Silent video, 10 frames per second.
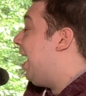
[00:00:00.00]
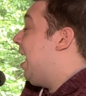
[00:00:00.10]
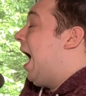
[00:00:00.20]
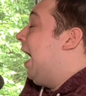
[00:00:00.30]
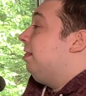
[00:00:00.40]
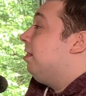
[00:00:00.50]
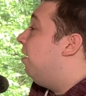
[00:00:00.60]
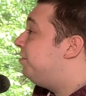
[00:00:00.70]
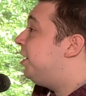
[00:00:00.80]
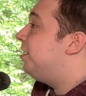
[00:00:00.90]
I
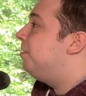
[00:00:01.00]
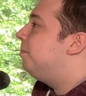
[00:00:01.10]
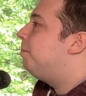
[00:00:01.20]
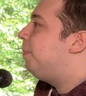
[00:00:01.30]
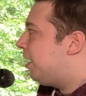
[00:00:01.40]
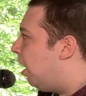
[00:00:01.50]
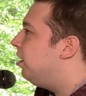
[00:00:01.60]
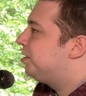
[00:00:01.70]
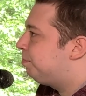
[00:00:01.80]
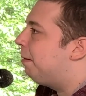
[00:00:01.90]
loved it
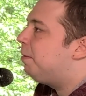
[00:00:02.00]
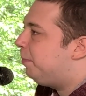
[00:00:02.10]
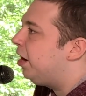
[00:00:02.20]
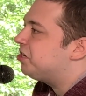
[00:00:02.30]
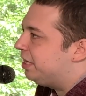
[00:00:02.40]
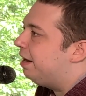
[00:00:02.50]
because probably because of that